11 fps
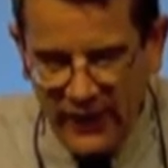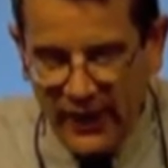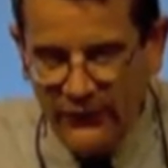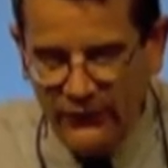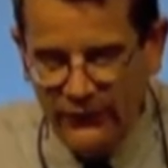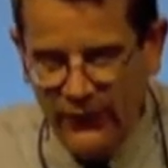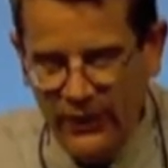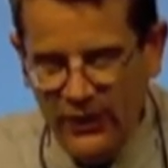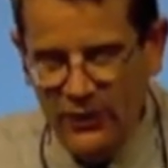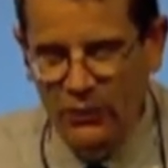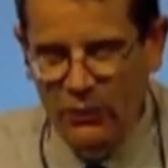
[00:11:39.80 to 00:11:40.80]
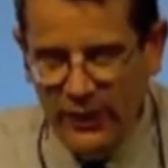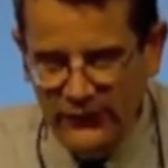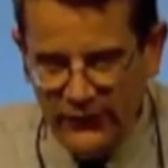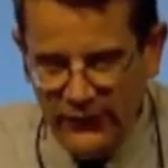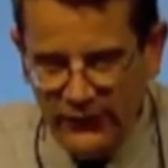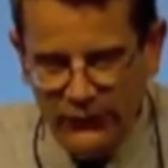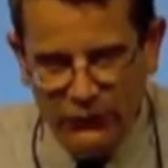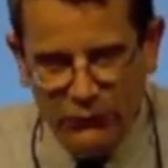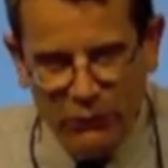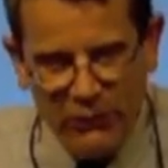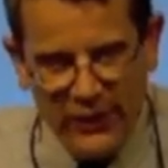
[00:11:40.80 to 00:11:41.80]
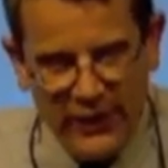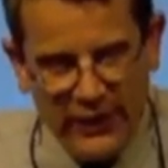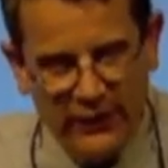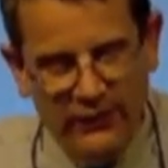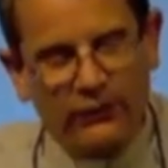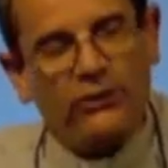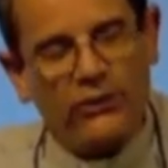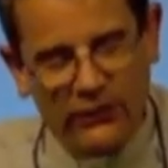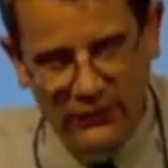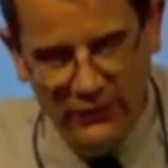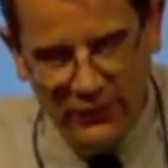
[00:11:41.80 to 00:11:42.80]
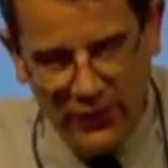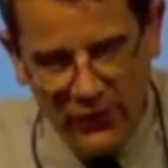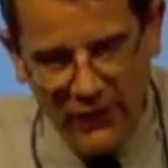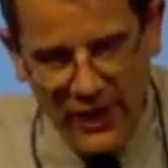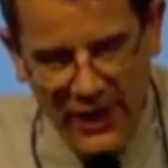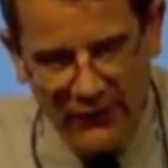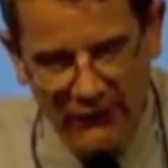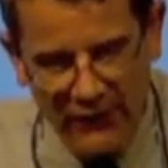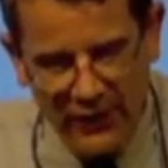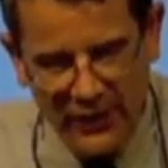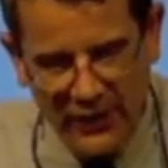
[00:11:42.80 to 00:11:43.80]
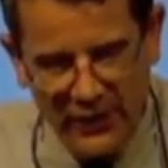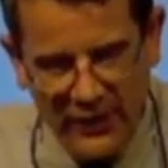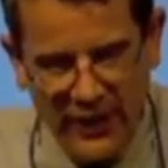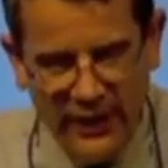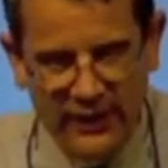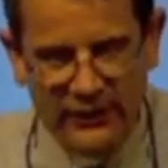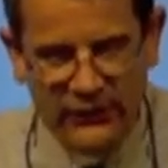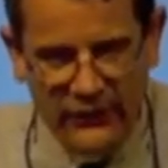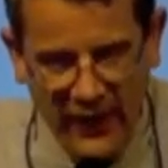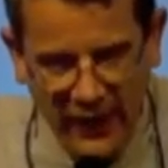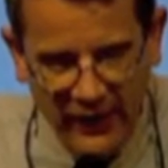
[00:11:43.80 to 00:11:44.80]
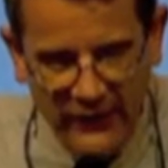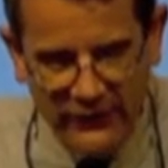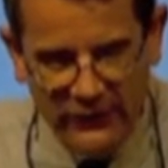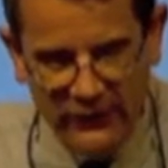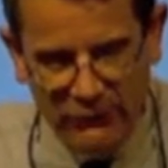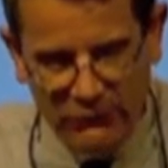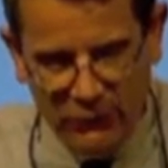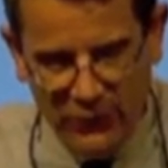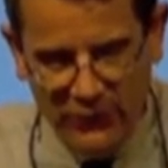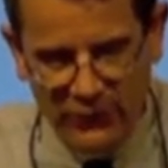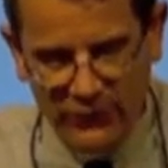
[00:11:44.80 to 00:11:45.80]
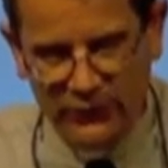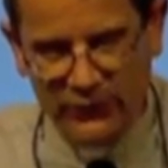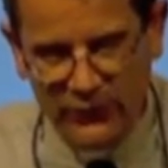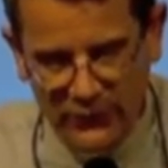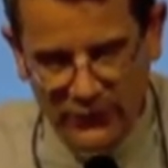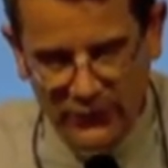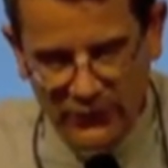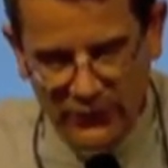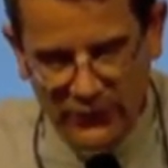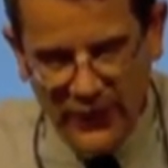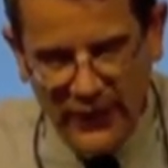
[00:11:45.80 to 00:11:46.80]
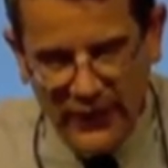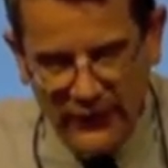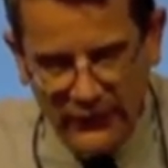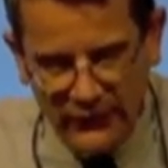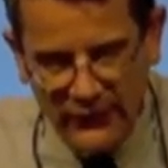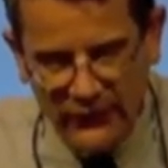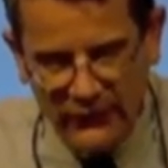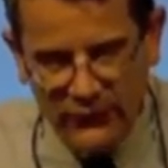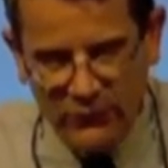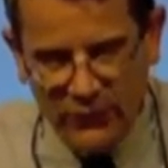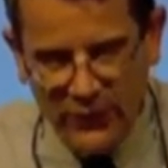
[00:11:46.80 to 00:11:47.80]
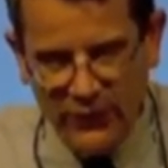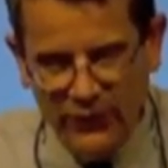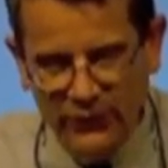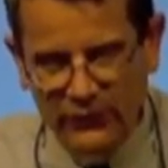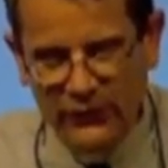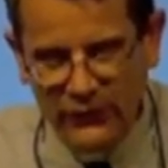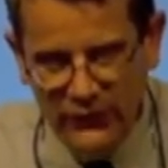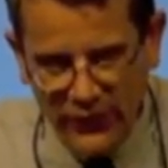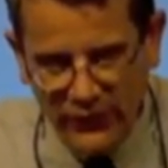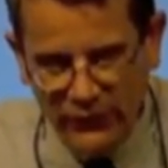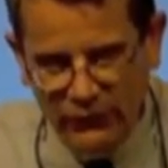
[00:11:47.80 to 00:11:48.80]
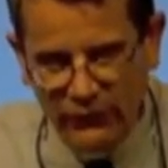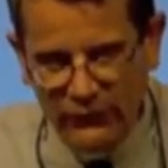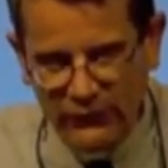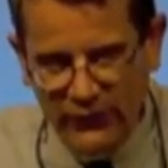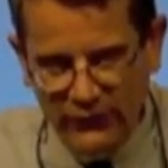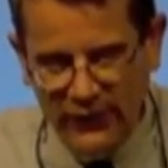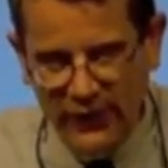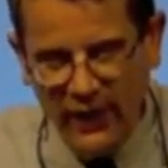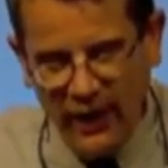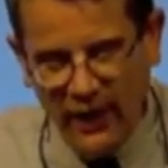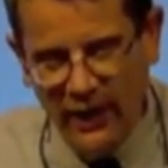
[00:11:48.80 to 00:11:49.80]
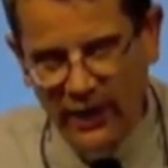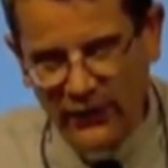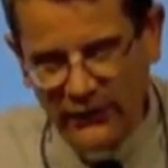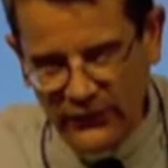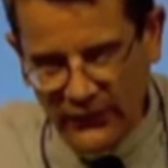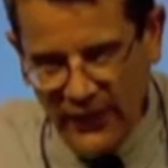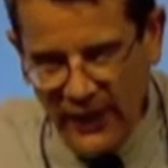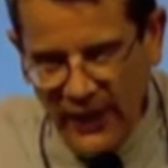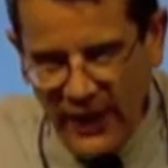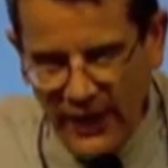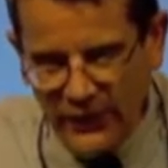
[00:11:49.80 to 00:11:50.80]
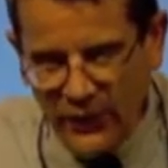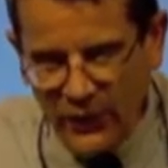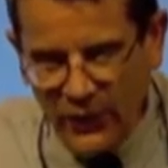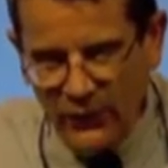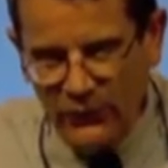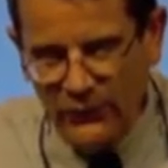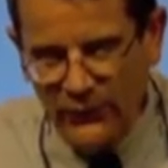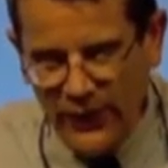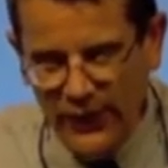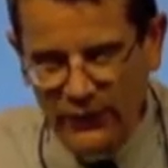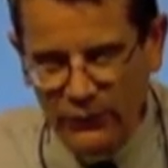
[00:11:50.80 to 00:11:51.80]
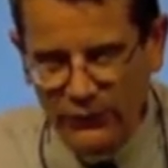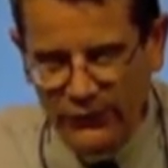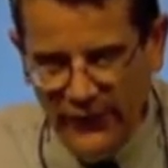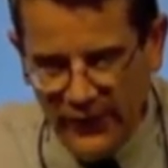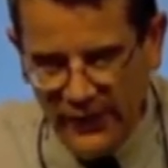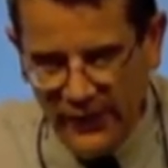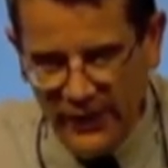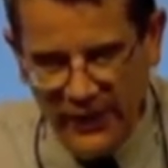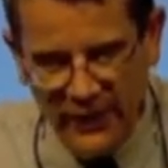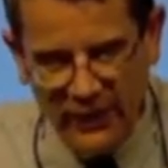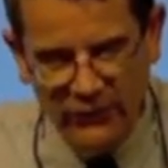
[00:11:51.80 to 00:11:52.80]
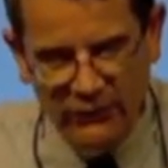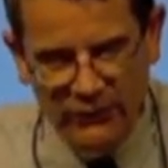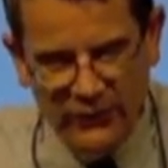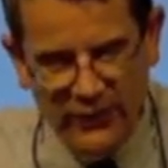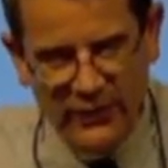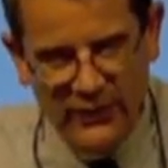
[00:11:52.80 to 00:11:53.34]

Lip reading: as what it truly is, a living and active Word. This Word touches their heart and goes into their life,